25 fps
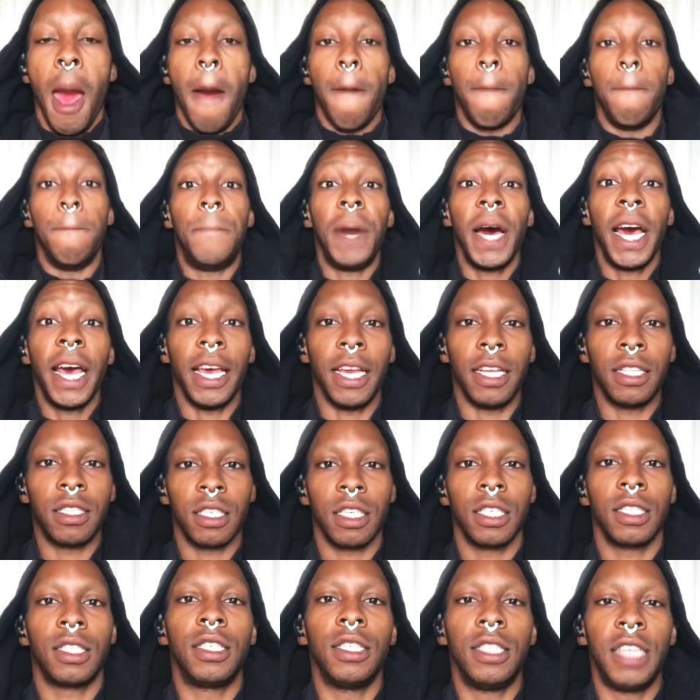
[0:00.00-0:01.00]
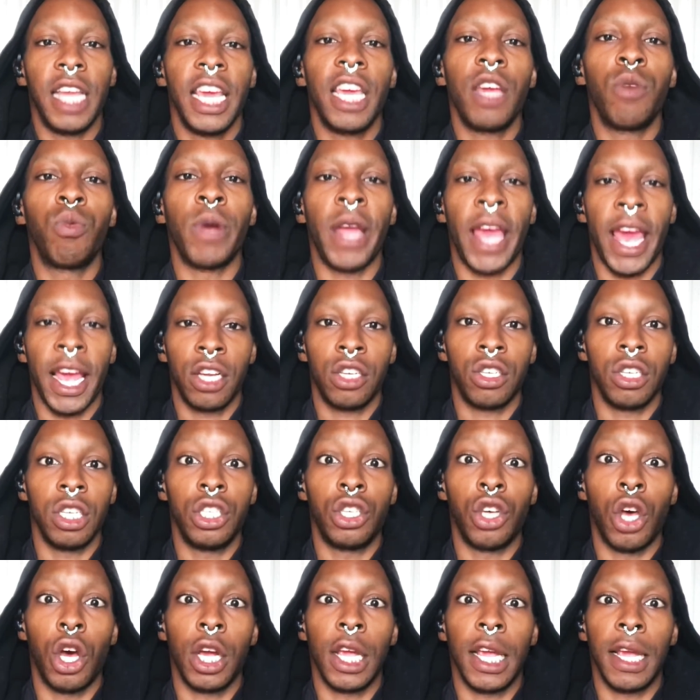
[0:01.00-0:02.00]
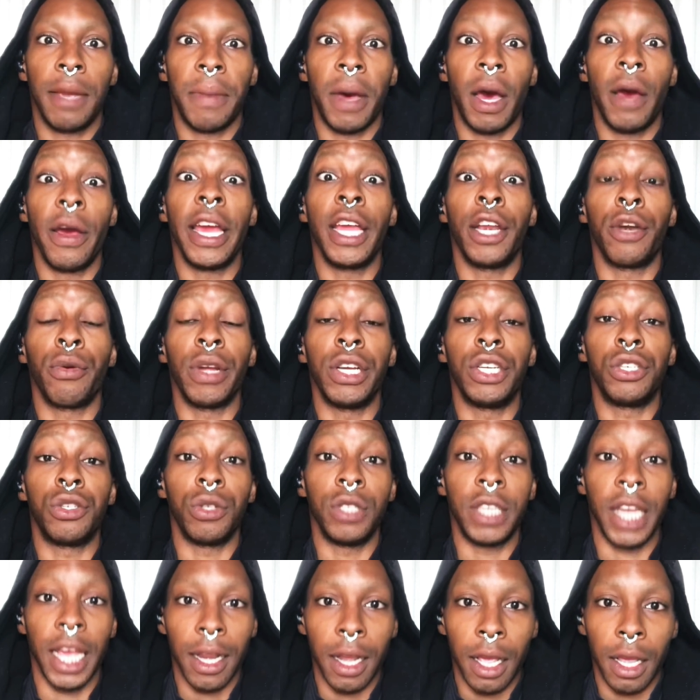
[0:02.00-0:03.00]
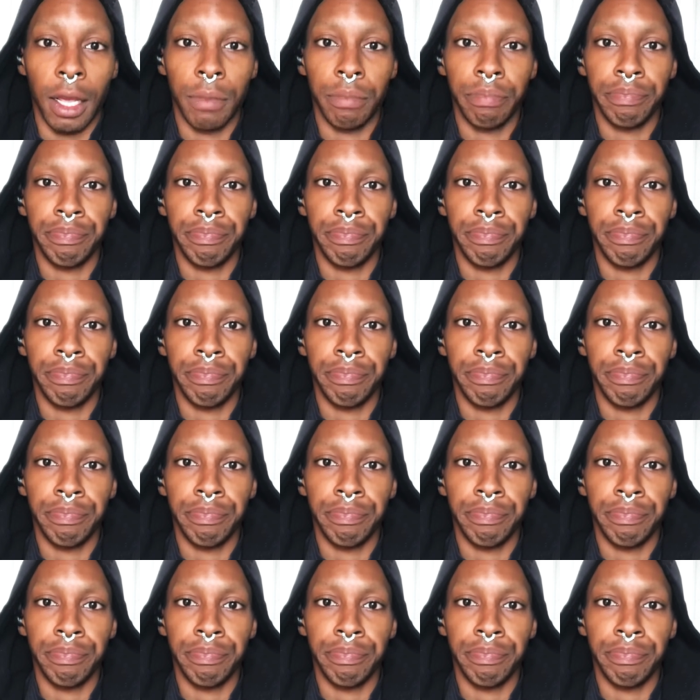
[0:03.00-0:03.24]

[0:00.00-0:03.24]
But today we're actually talking about interracial dating.